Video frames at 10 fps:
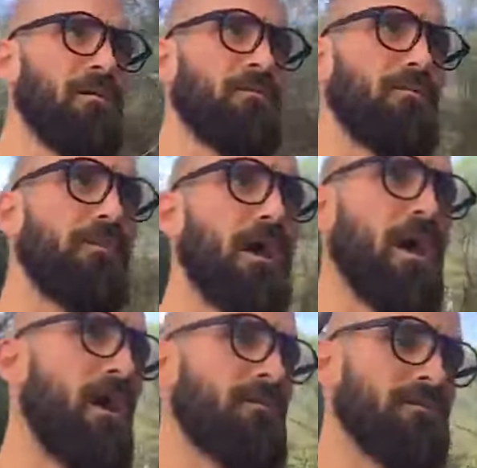
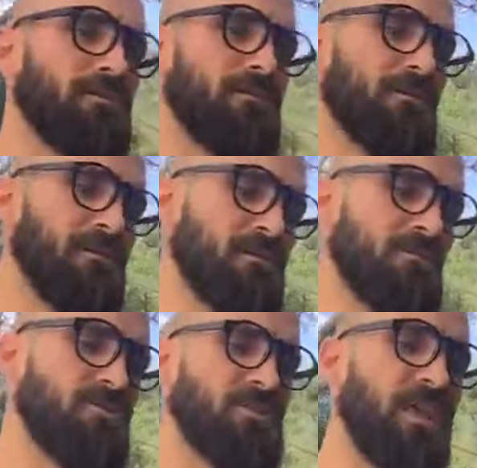without
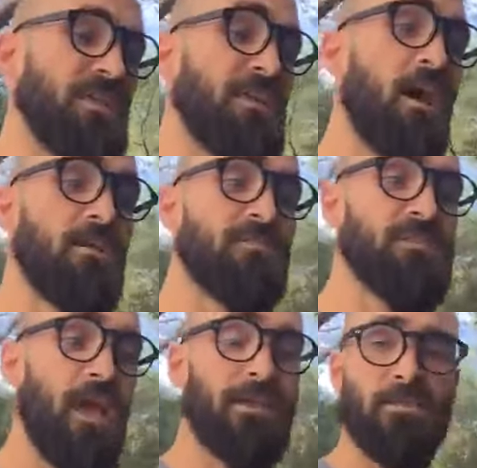just any kind of
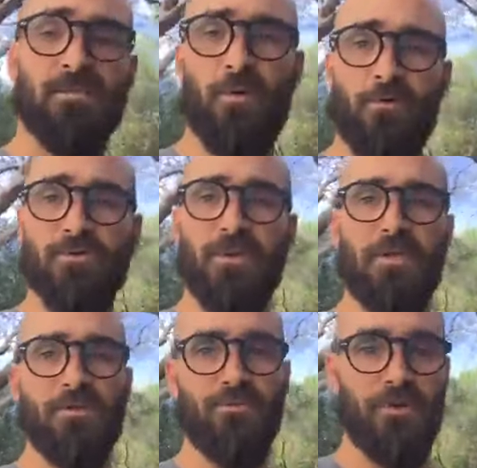psychic spiritual
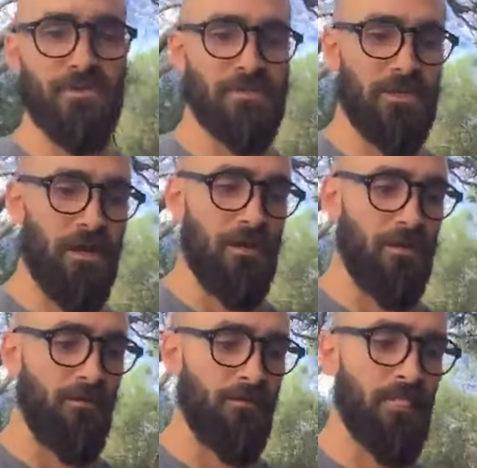injuries
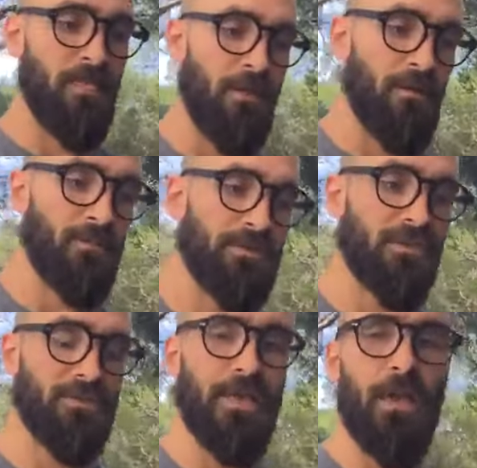
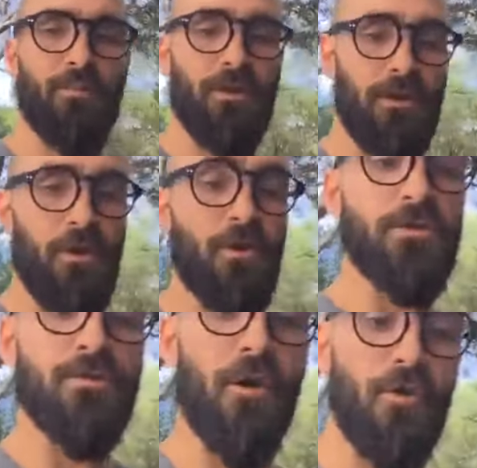potentially happening.
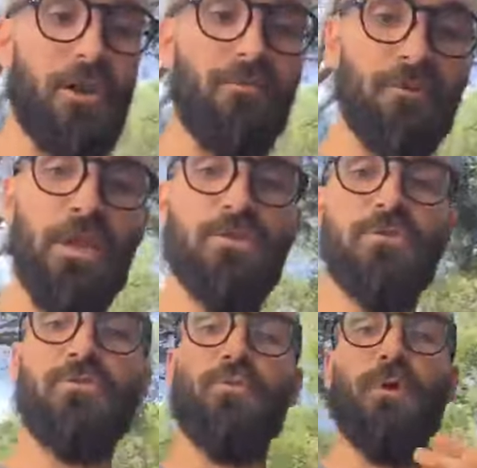So in relation
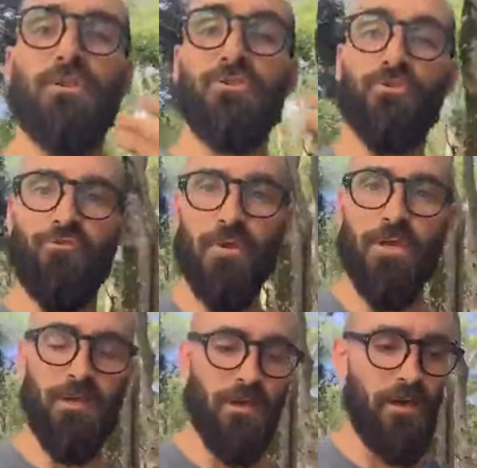to a
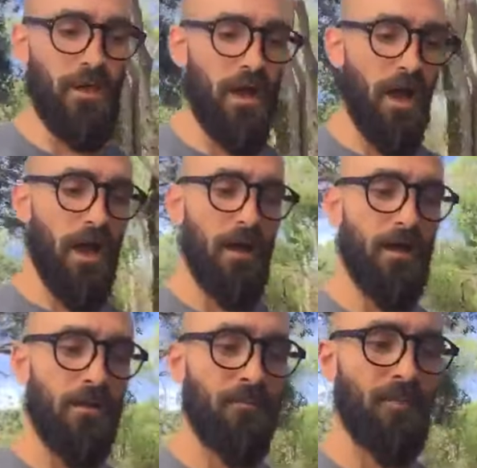tree,
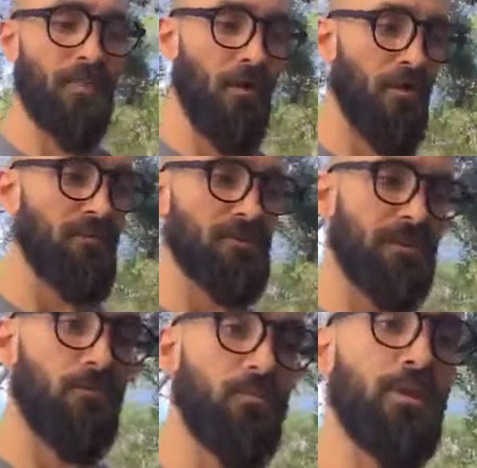the obvious
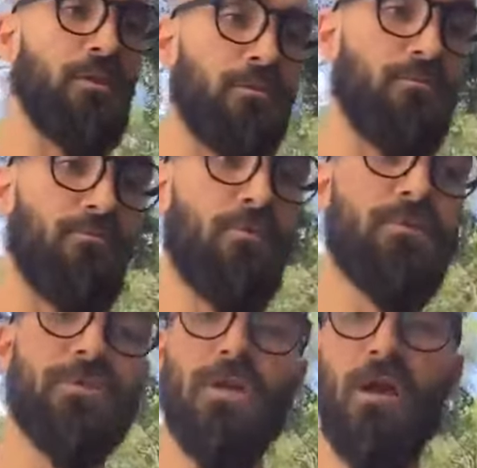thing would be that the root
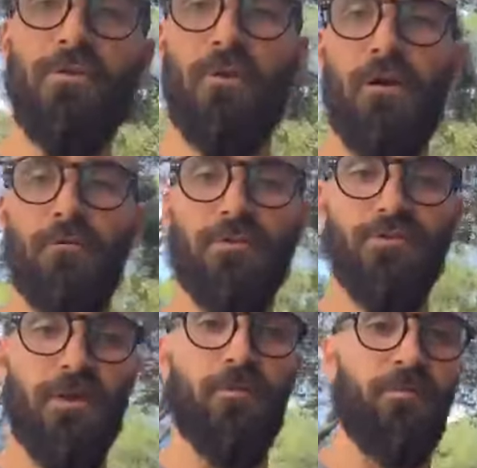chakra of a tree would